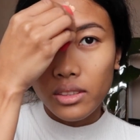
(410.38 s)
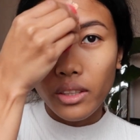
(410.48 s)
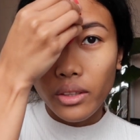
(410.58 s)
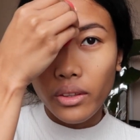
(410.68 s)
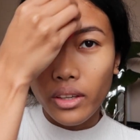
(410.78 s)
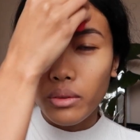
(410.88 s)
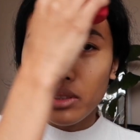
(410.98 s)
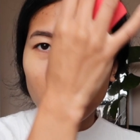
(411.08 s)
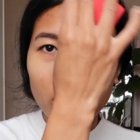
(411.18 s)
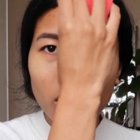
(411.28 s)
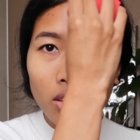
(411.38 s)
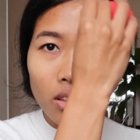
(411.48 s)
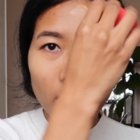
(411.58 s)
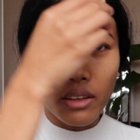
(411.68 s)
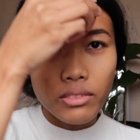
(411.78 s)
So I want to
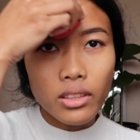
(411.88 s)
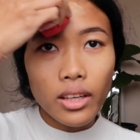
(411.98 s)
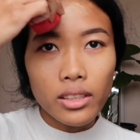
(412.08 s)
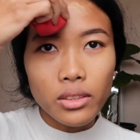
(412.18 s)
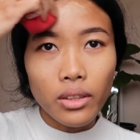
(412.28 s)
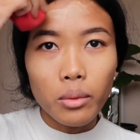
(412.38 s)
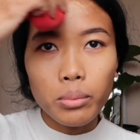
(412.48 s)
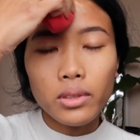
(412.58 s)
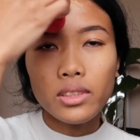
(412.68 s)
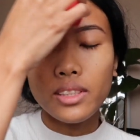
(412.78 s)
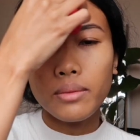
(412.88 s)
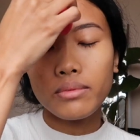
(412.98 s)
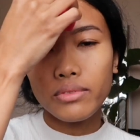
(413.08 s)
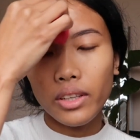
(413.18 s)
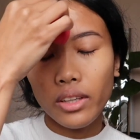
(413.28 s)
cover that, so I'll put some
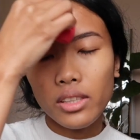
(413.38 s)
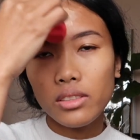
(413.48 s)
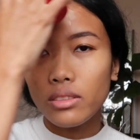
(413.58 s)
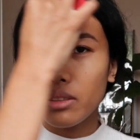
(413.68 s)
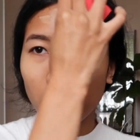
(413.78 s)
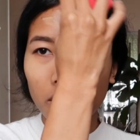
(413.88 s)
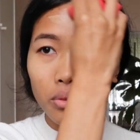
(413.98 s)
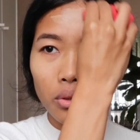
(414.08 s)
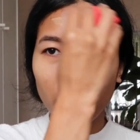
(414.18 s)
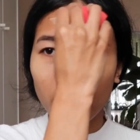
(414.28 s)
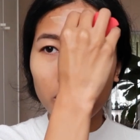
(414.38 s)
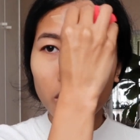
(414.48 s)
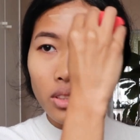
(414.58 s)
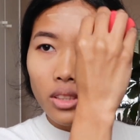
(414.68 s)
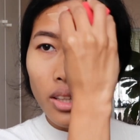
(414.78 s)
foundation on my forehead
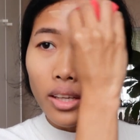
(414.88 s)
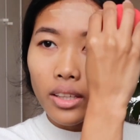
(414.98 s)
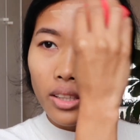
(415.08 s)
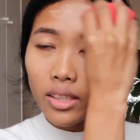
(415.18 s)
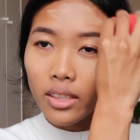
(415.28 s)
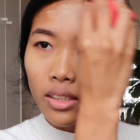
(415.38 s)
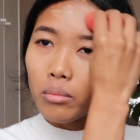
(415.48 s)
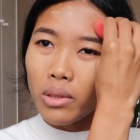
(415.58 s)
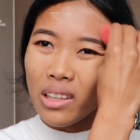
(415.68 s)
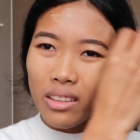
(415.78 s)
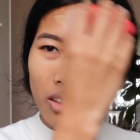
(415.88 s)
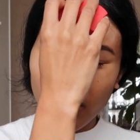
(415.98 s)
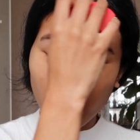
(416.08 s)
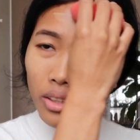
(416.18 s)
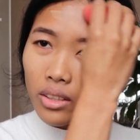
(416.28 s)
for today. But
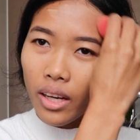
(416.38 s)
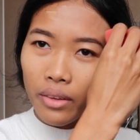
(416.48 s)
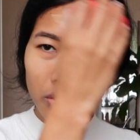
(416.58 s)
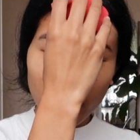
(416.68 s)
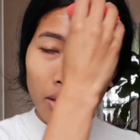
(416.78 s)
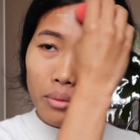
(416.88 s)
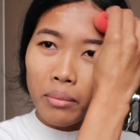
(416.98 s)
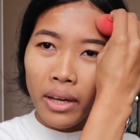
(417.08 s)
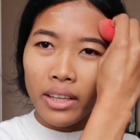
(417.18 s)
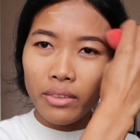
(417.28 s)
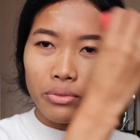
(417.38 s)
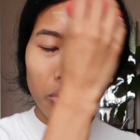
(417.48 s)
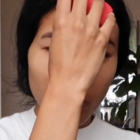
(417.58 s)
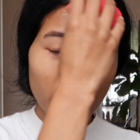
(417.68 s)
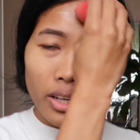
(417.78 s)
yeah, I feel like my
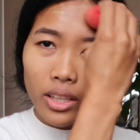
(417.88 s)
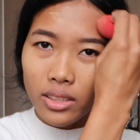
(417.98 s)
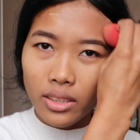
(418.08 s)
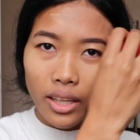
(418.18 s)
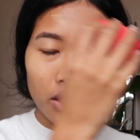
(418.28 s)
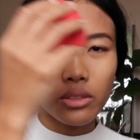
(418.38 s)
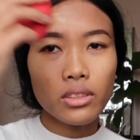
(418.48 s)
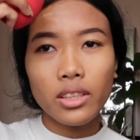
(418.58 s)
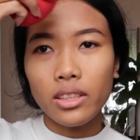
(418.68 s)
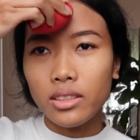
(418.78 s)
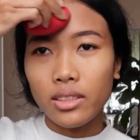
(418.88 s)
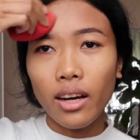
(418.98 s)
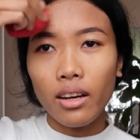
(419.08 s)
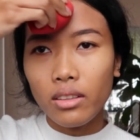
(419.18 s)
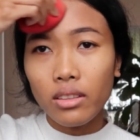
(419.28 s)
forehead is naturally
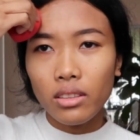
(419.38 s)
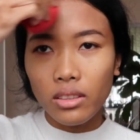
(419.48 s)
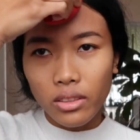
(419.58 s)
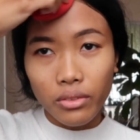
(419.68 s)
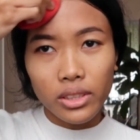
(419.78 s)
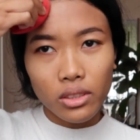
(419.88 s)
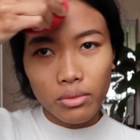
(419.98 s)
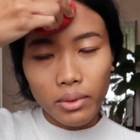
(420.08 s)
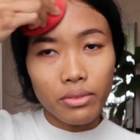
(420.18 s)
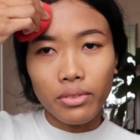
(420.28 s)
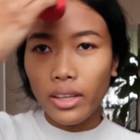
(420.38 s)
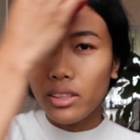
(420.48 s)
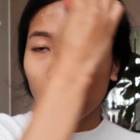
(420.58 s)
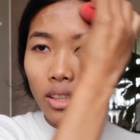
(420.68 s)
darker than the rest of my face.